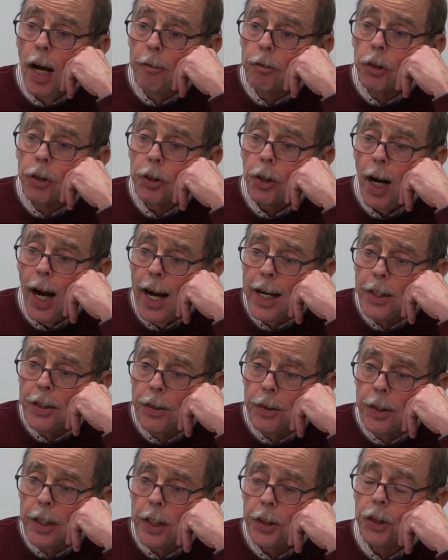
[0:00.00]
I've tried
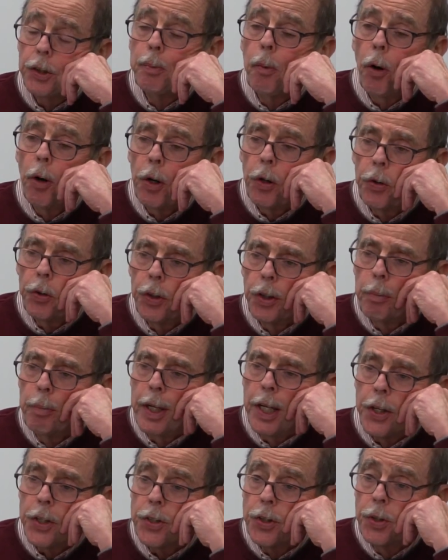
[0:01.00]
to get smart on in the
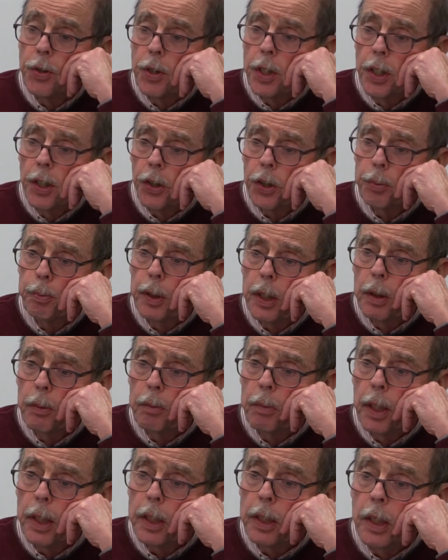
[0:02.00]
past two years, but,
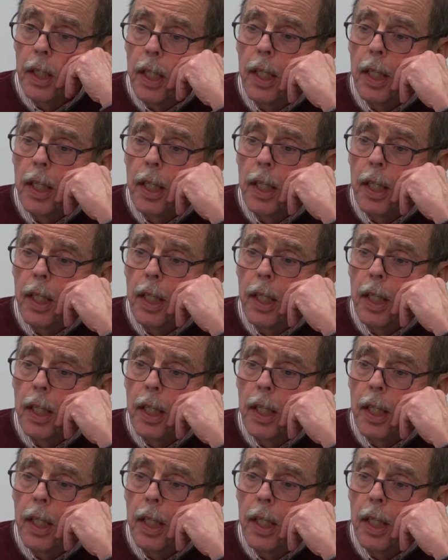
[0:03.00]
but